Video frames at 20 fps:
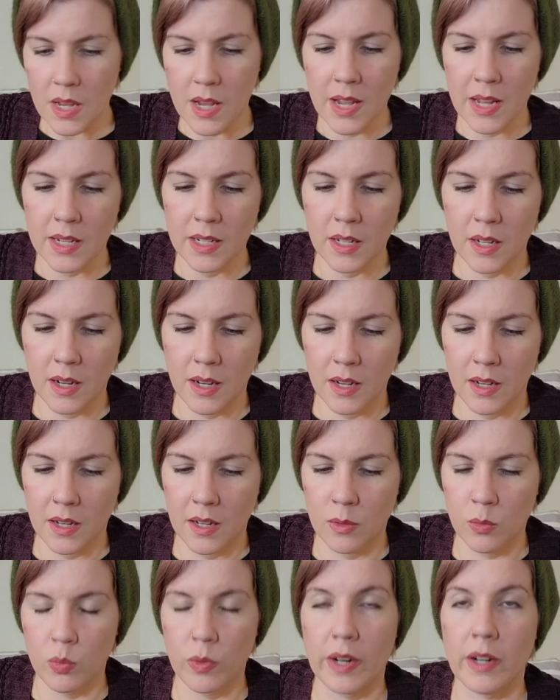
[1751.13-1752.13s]
I
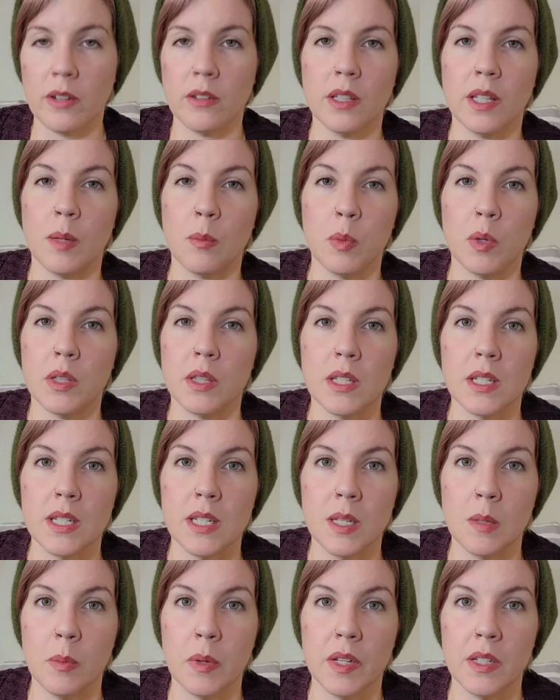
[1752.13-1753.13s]
rarely put the
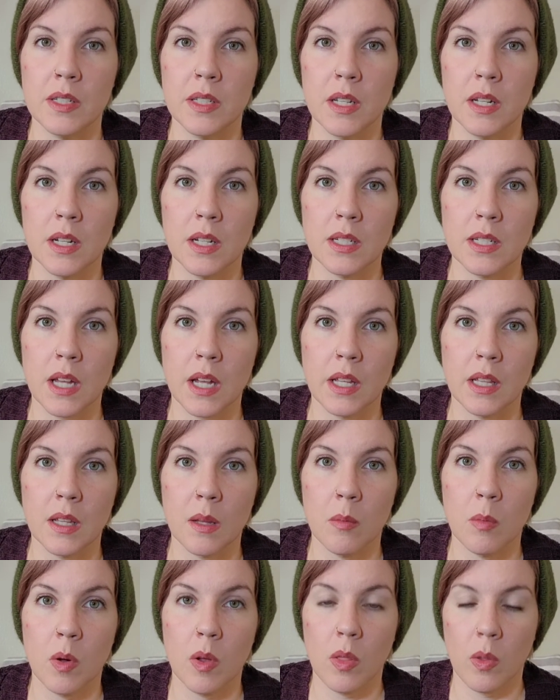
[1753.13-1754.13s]
T-pins in and tighten
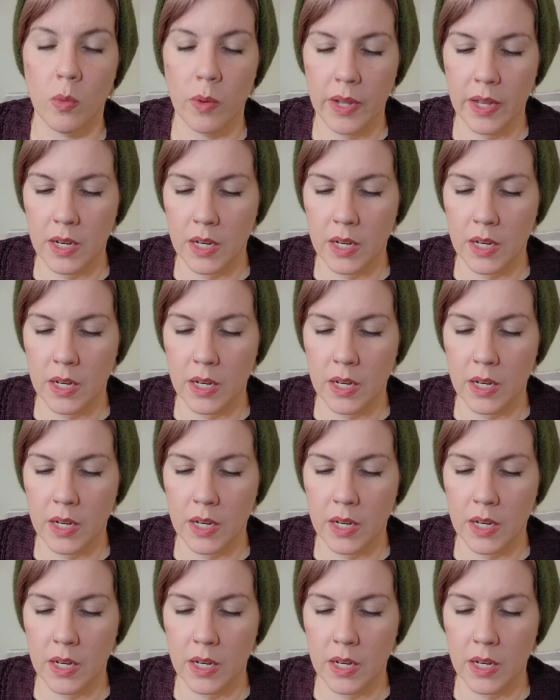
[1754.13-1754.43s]
them all the way,